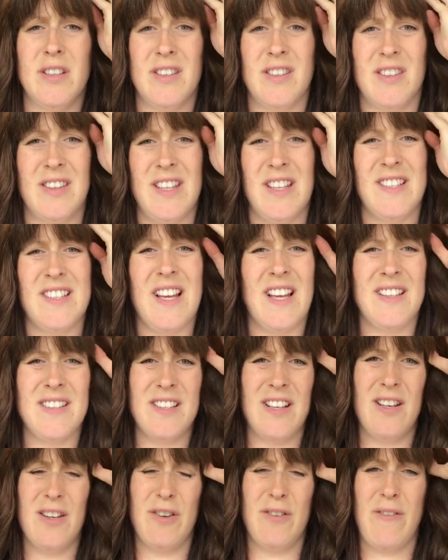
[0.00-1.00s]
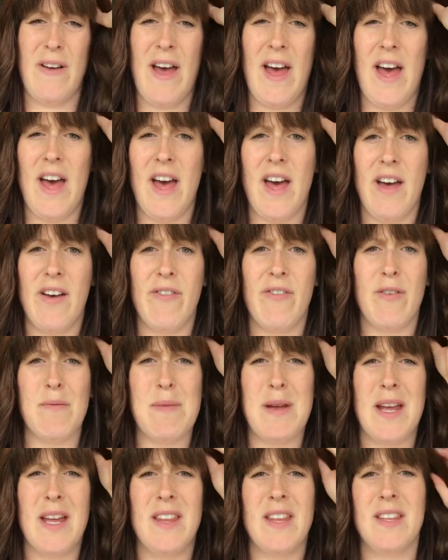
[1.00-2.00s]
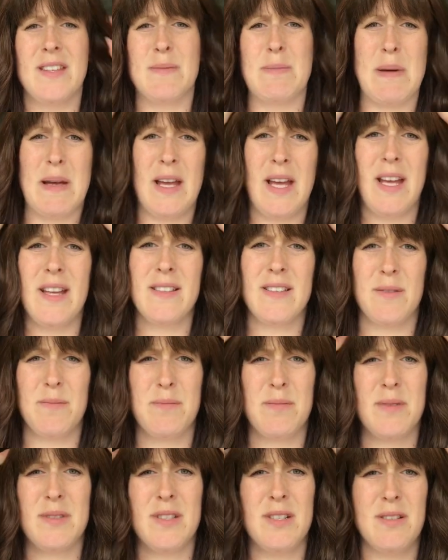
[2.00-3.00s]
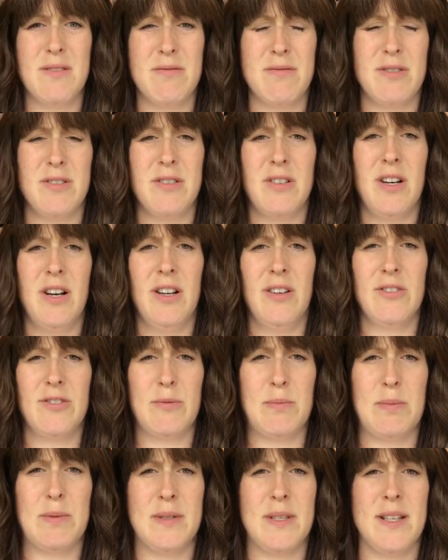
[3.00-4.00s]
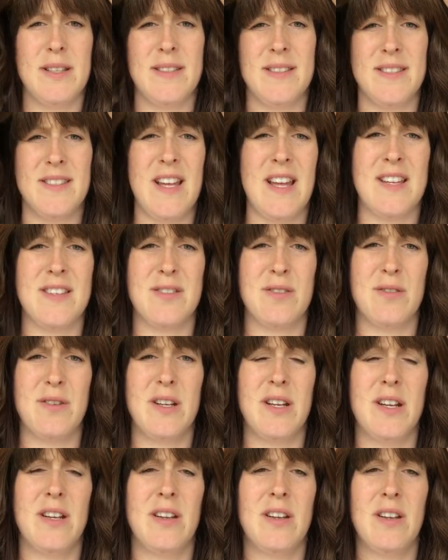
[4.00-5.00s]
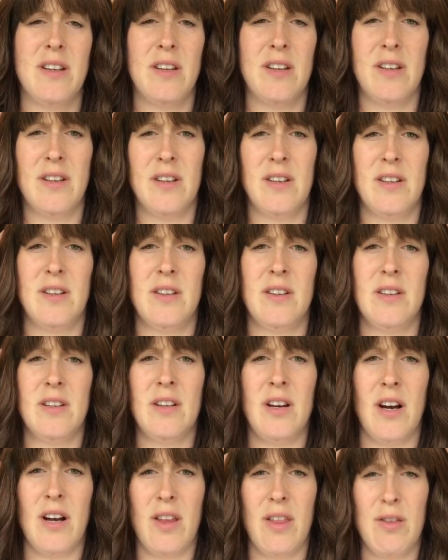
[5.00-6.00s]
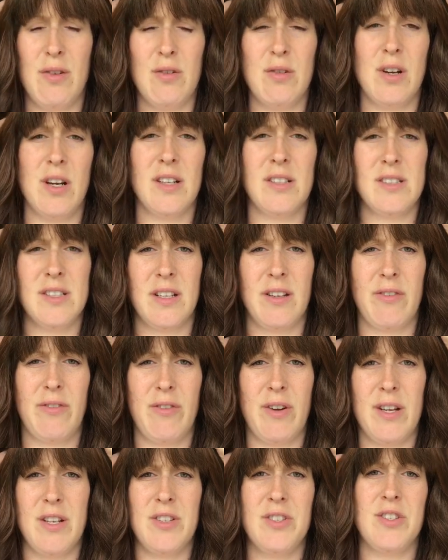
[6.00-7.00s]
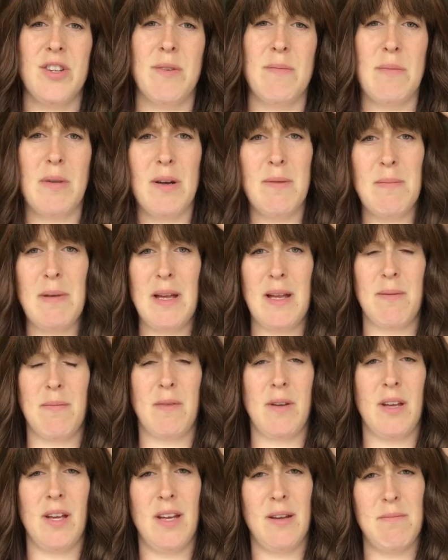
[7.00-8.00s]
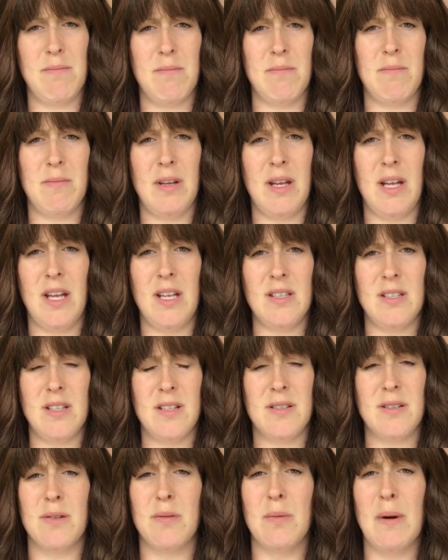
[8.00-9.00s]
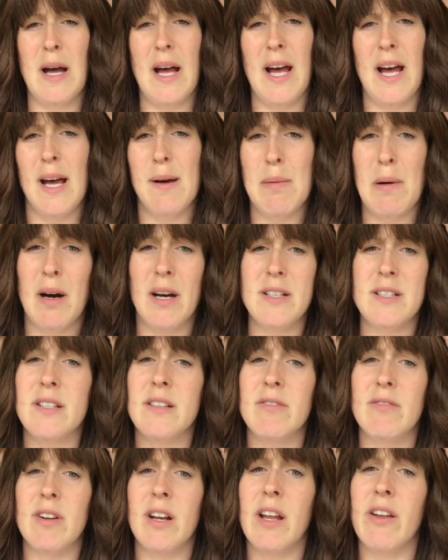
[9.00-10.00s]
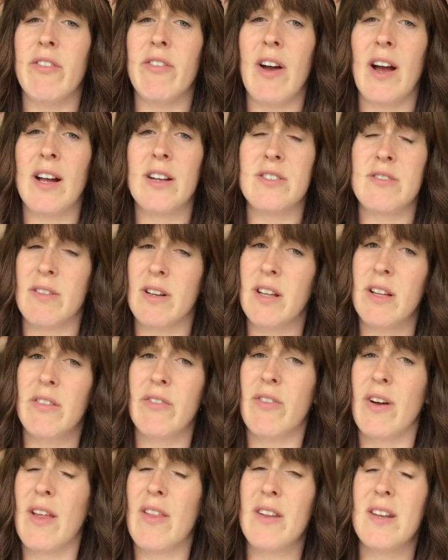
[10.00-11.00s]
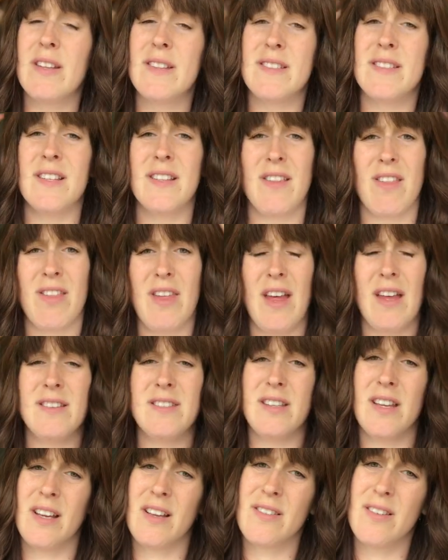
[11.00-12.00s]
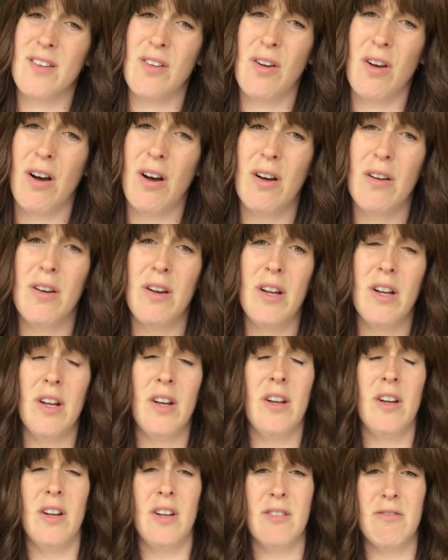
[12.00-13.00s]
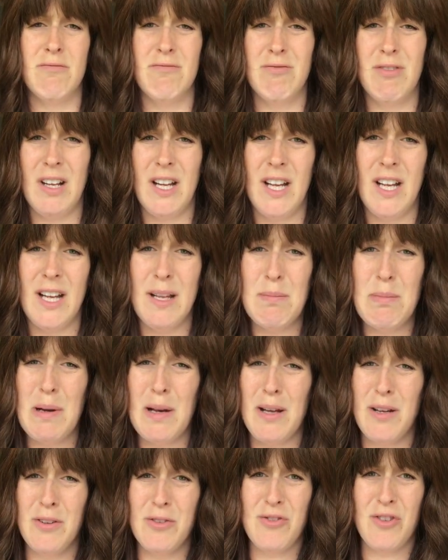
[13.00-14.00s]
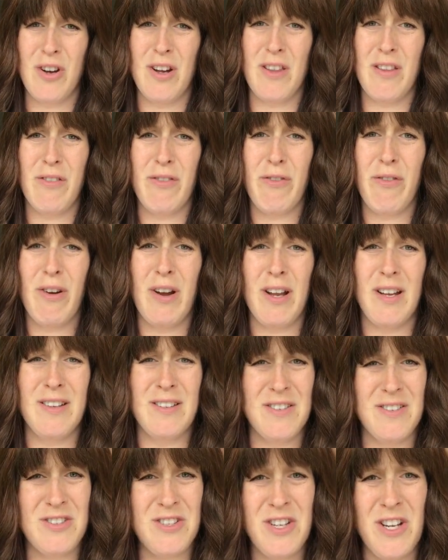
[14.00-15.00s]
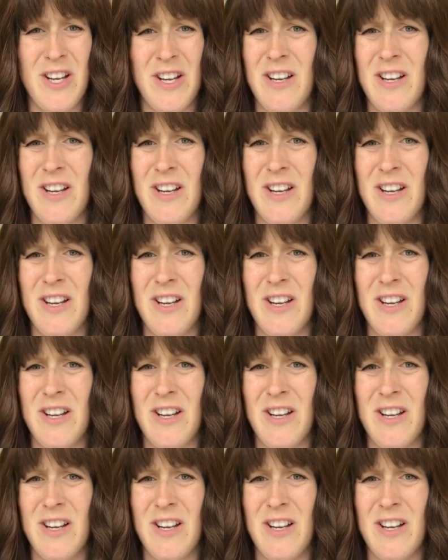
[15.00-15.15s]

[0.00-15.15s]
This has a lot of hair for me, this piece. I'm still not 100% set on it. I thought cutting a fringe in might make it easier to wear, but I didn't really factor in the fact that it's synthetic, so you can't really blow dry the fringe.